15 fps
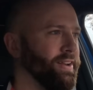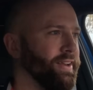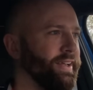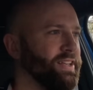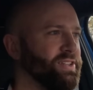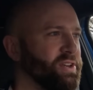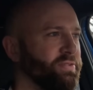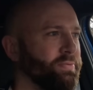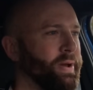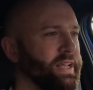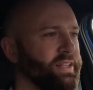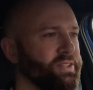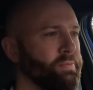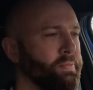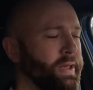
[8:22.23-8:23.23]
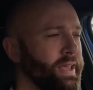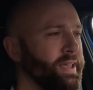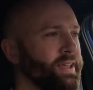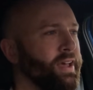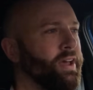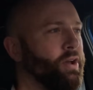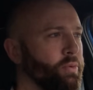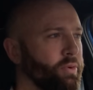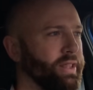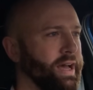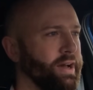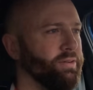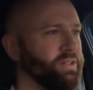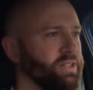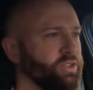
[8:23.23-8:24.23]
It gets you from A to B
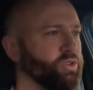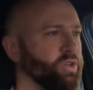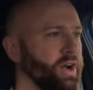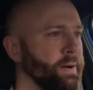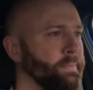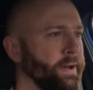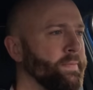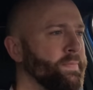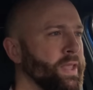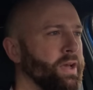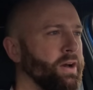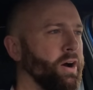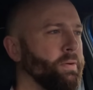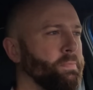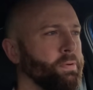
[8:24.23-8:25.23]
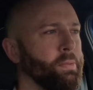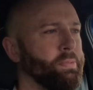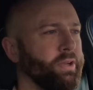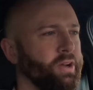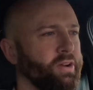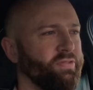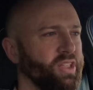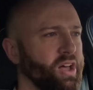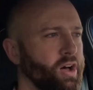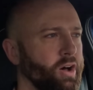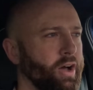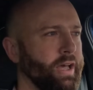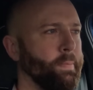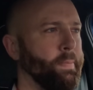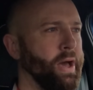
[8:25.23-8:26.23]
without any drama. I'd probably go for the
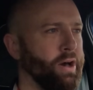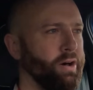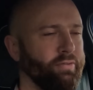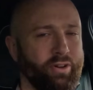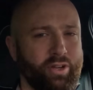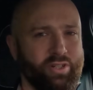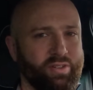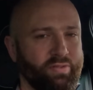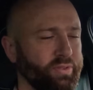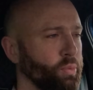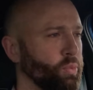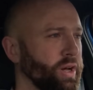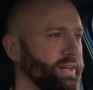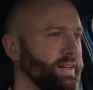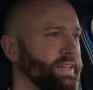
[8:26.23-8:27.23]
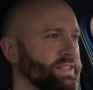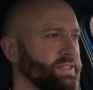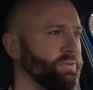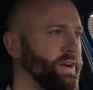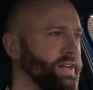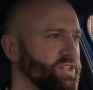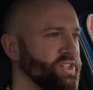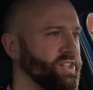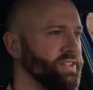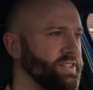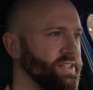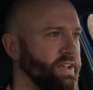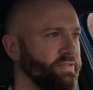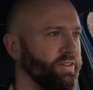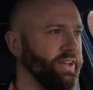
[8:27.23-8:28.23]
higher power version of the 1 litre engines
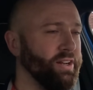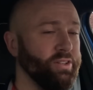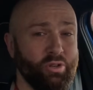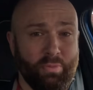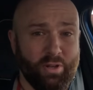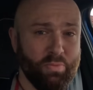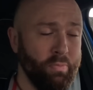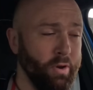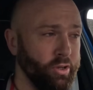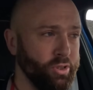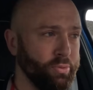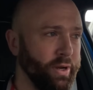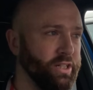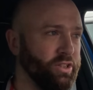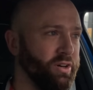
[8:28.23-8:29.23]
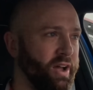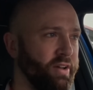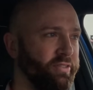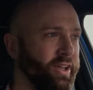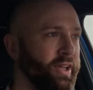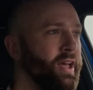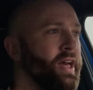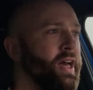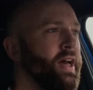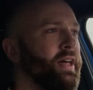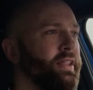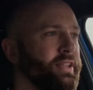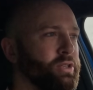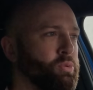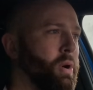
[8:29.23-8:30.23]
if you're going to do much motorway driving.
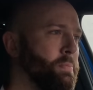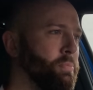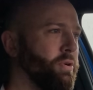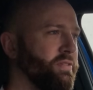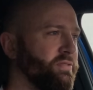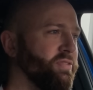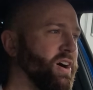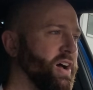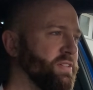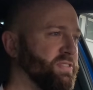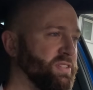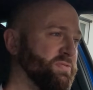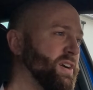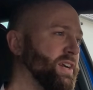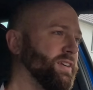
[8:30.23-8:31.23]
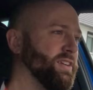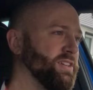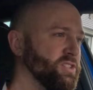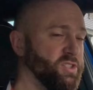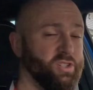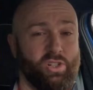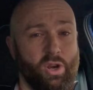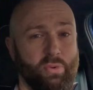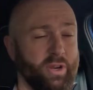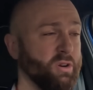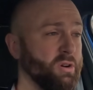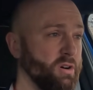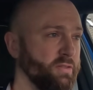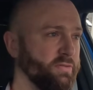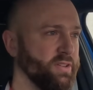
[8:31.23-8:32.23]
This 1.5 is frankly just showing
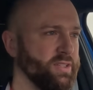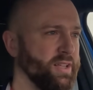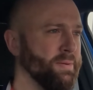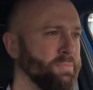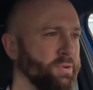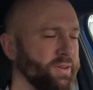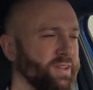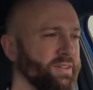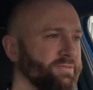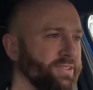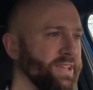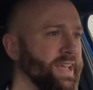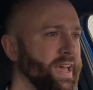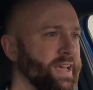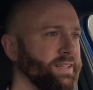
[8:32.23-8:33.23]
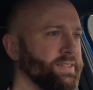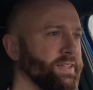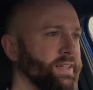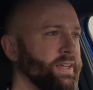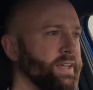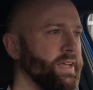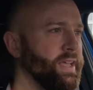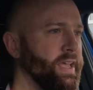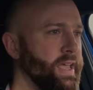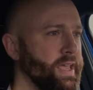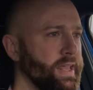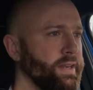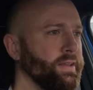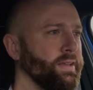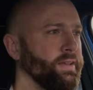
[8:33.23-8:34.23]
off. It's like putting a V8
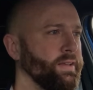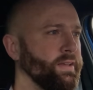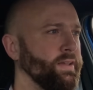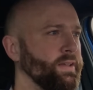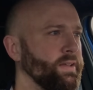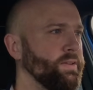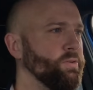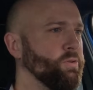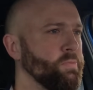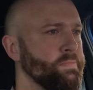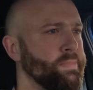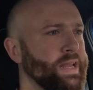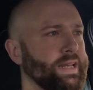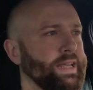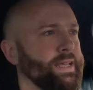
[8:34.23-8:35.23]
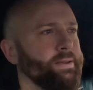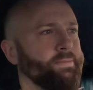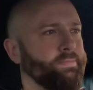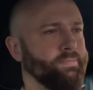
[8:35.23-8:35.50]
in your Mini.